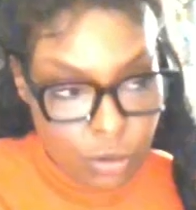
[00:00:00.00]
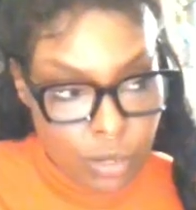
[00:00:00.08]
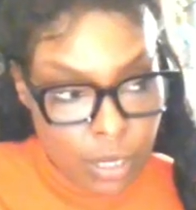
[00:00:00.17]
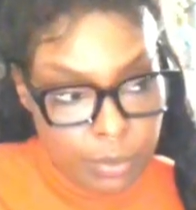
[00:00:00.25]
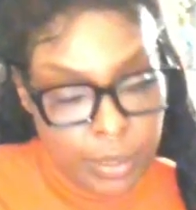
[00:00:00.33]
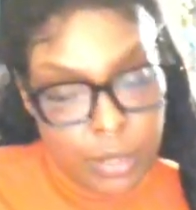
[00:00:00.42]
you
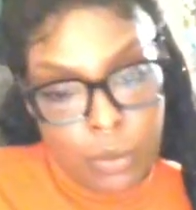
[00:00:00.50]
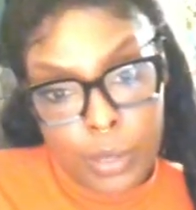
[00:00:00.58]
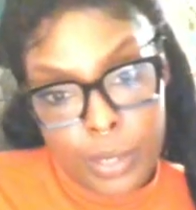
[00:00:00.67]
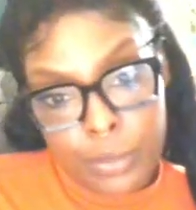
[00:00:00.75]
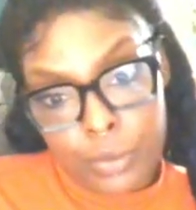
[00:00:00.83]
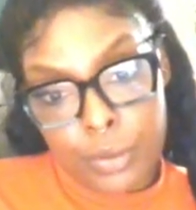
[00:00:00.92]
could be
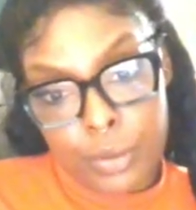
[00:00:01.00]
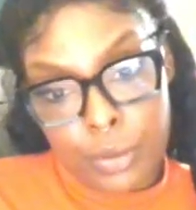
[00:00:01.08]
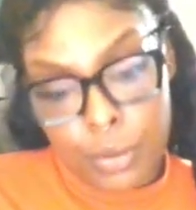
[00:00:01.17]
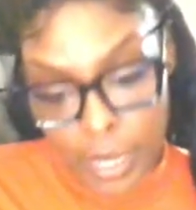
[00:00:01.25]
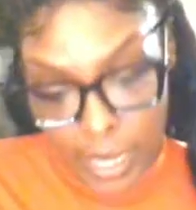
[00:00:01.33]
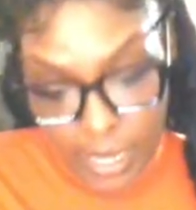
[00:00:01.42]
going
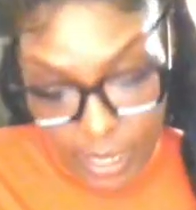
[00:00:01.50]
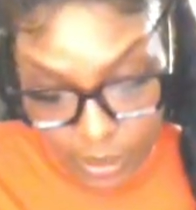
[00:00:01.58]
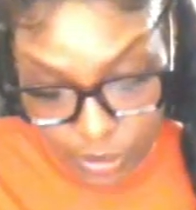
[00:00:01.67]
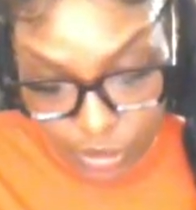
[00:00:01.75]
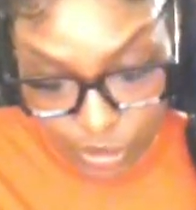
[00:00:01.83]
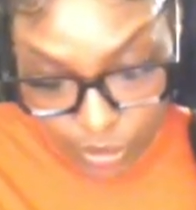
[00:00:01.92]
through
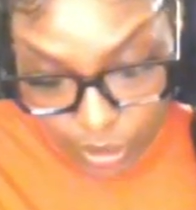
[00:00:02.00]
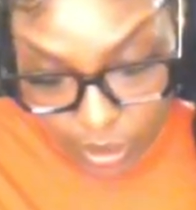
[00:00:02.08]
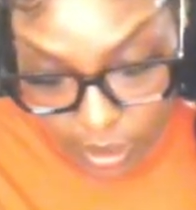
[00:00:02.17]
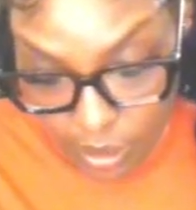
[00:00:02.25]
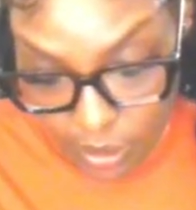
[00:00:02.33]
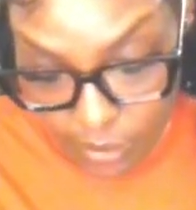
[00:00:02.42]
a
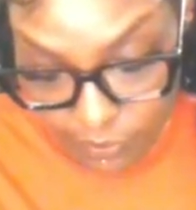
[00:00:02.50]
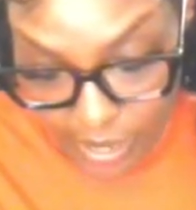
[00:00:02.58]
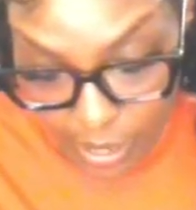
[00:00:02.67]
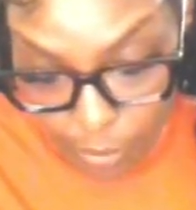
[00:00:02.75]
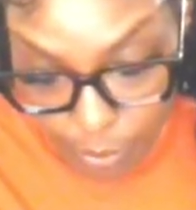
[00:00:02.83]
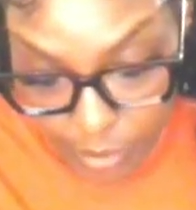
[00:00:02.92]
journey of now